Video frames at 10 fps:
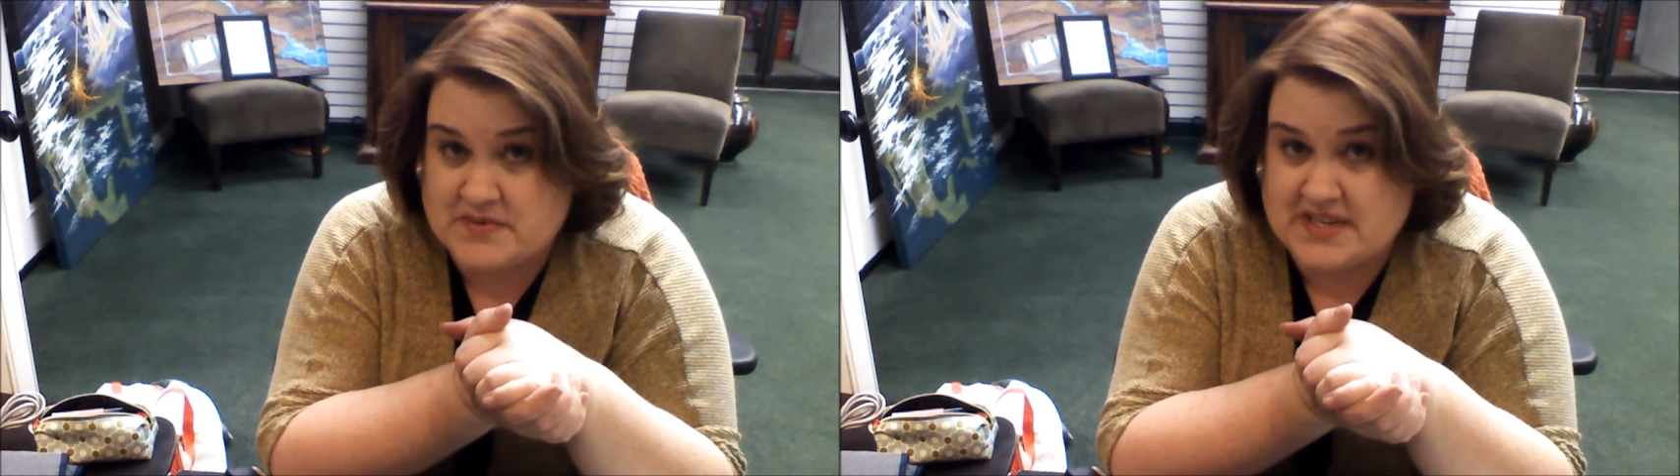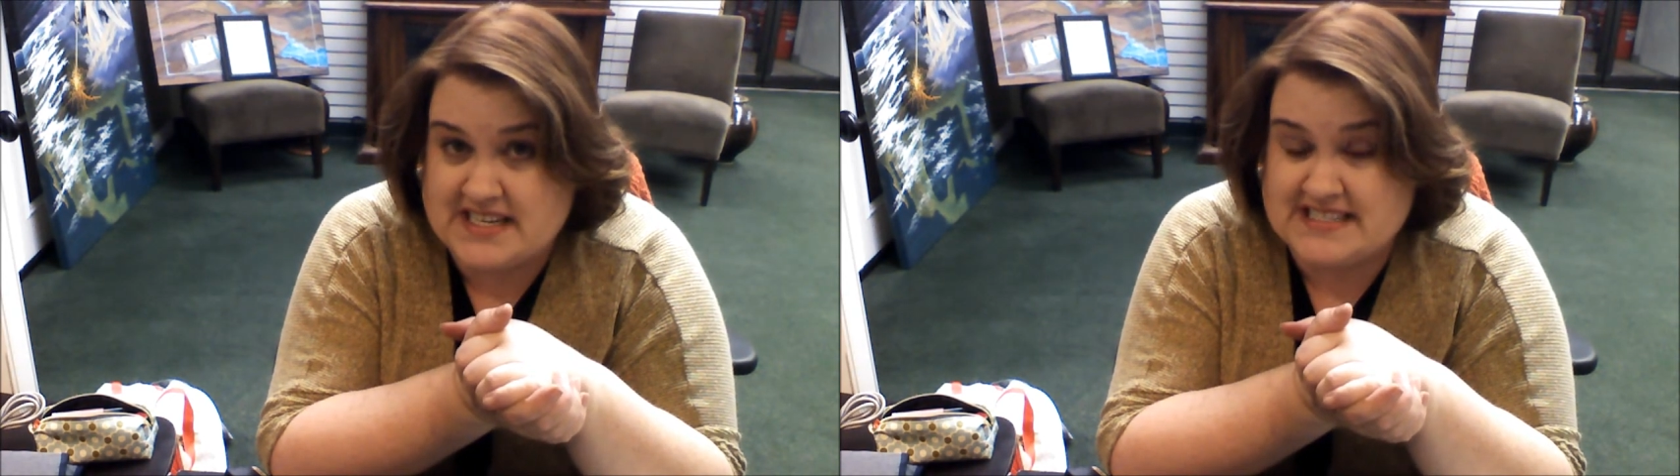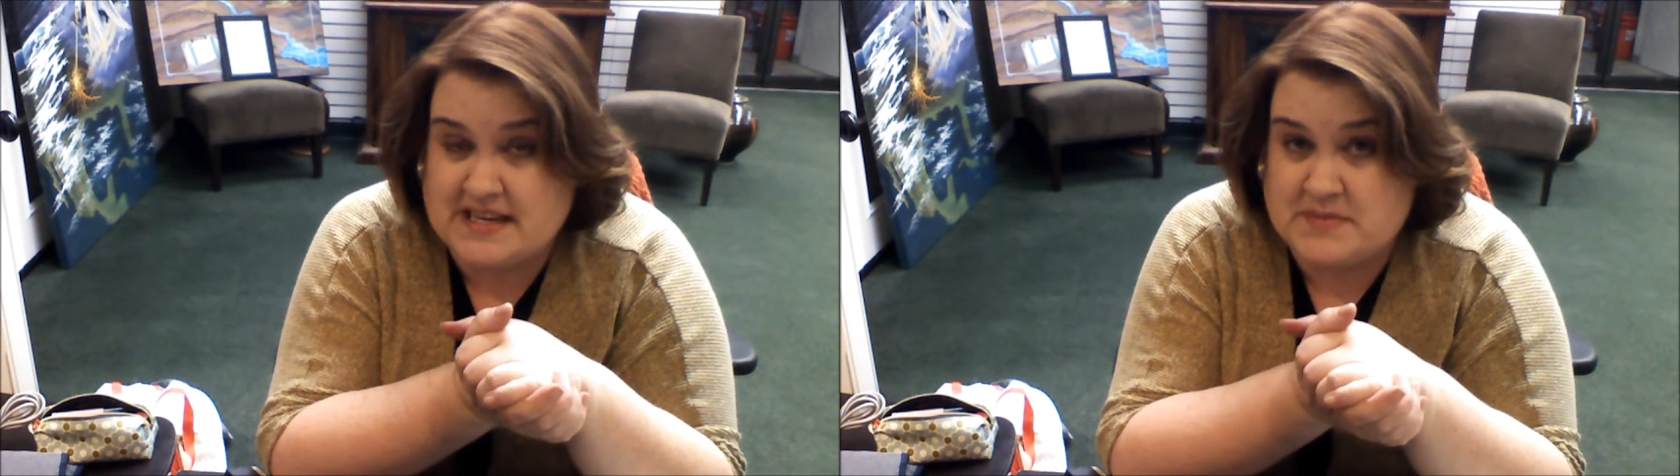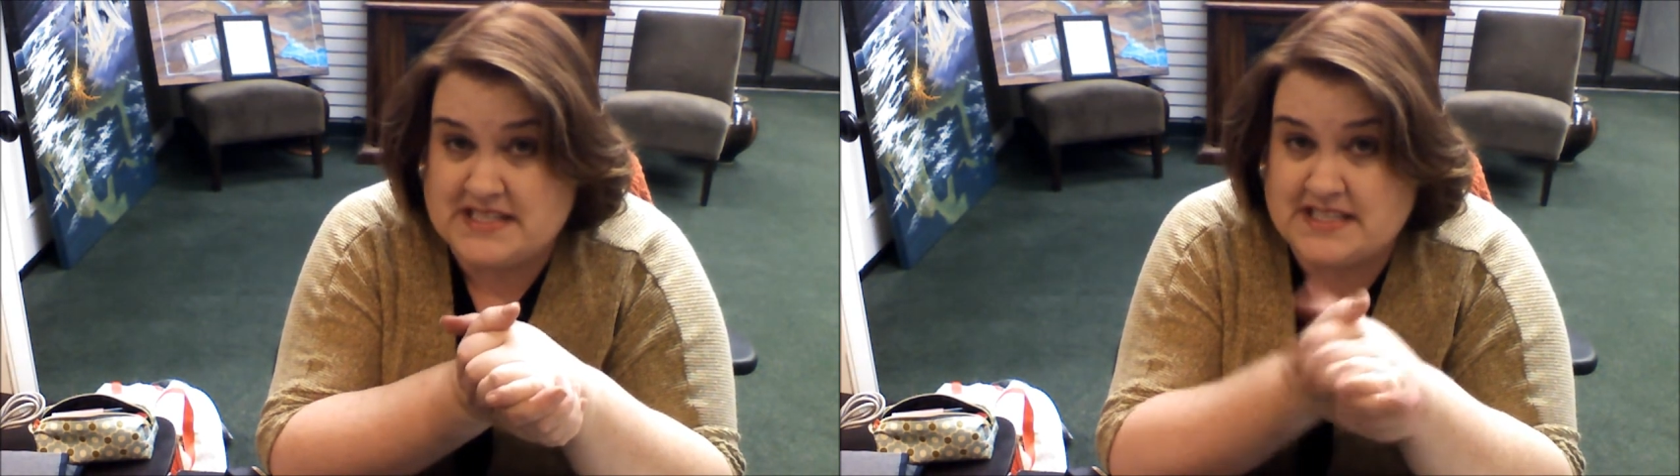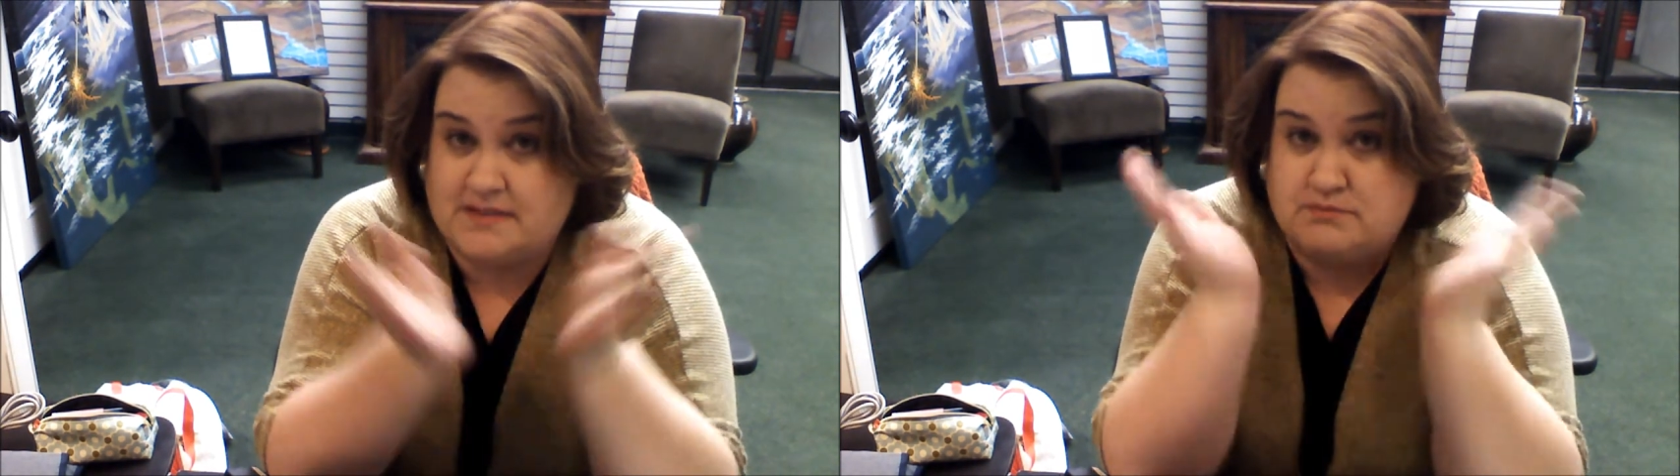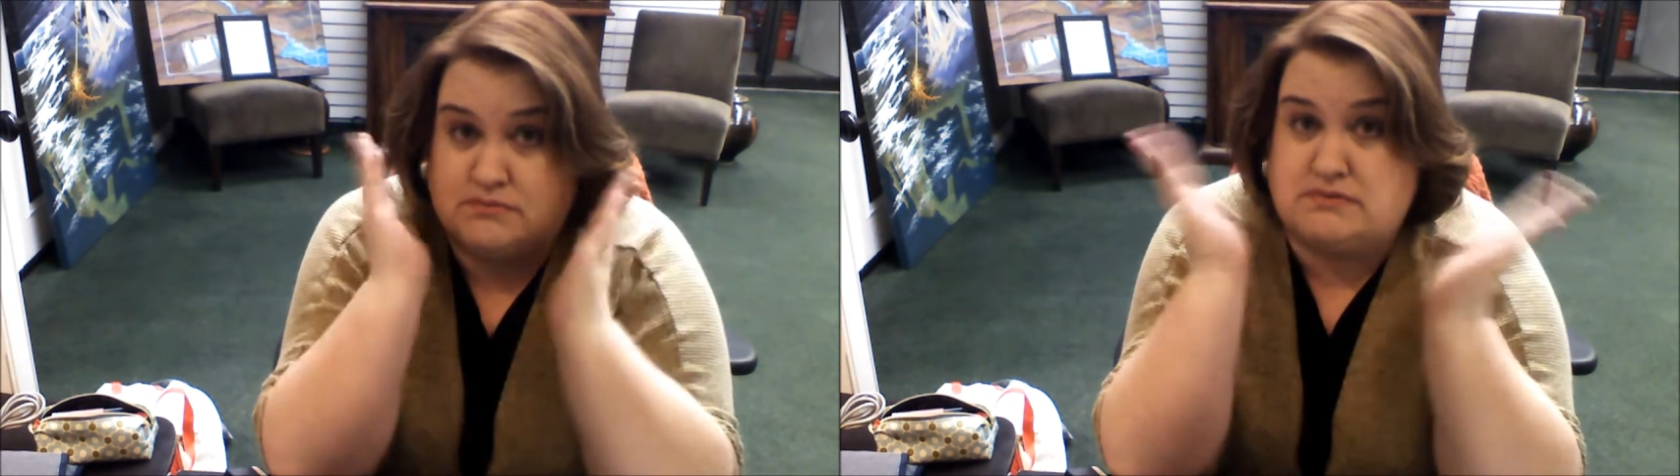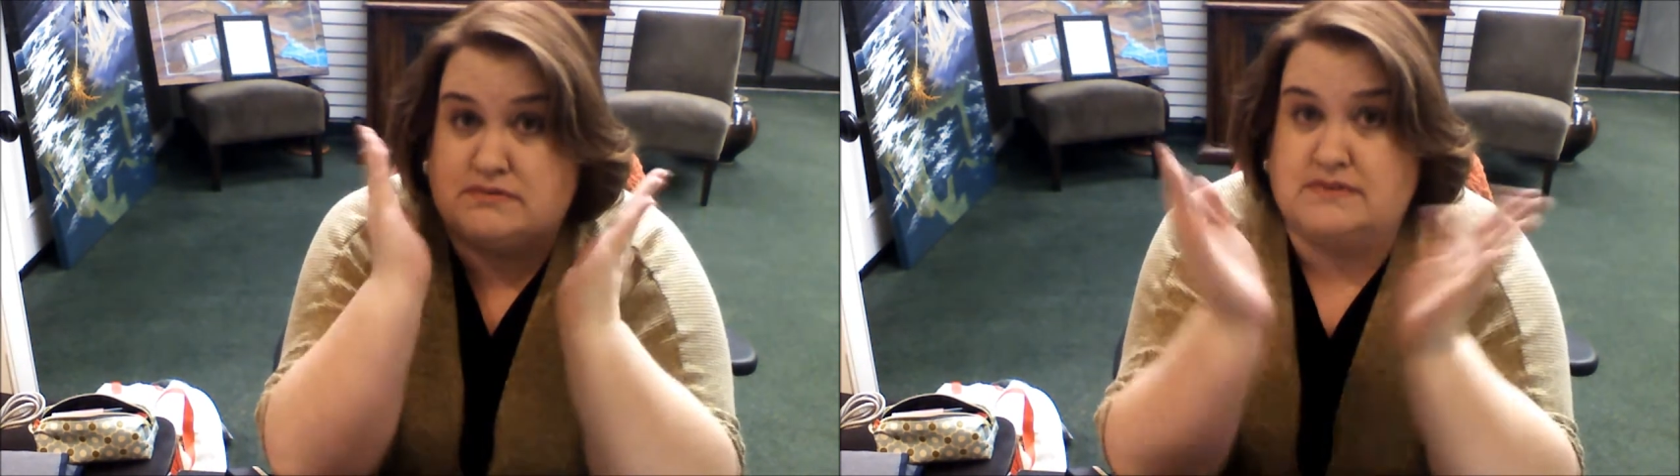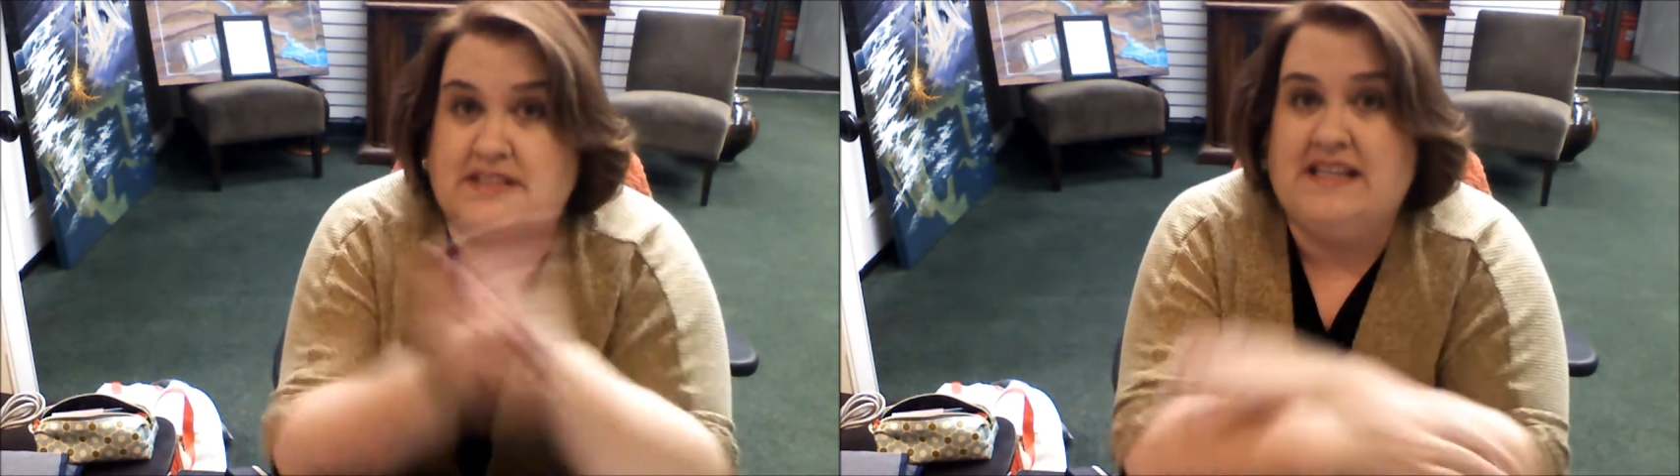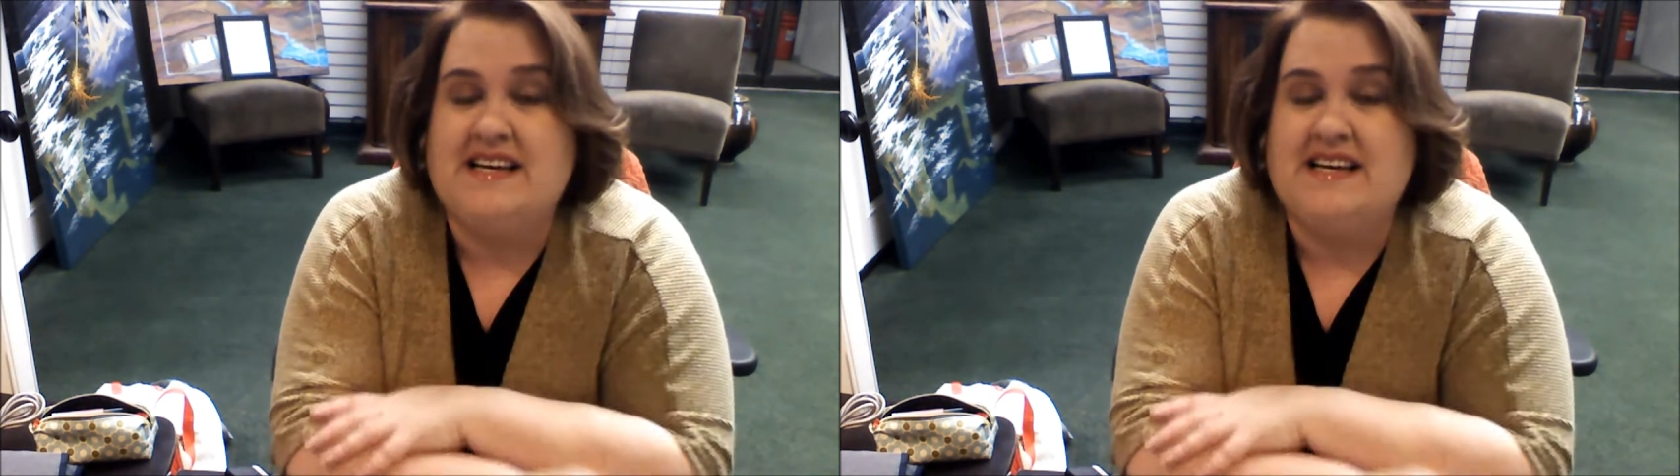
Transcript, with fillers: I'm going to slap myself.